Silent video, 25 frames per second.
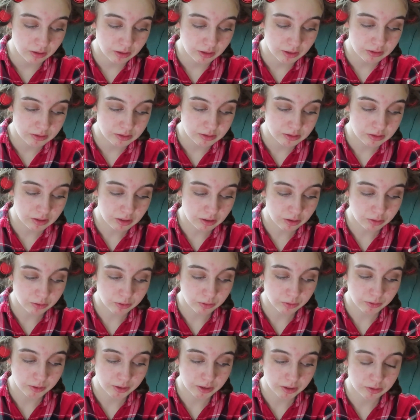it's not
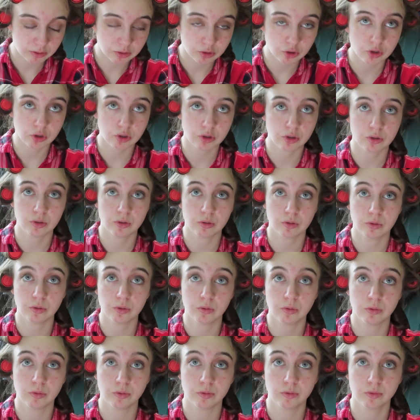going
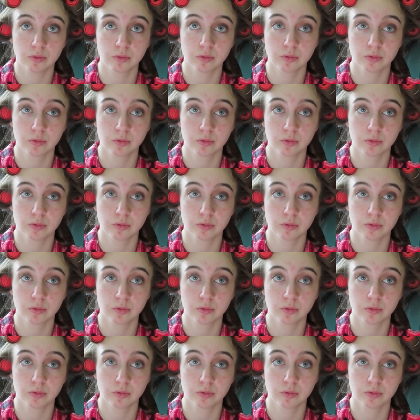to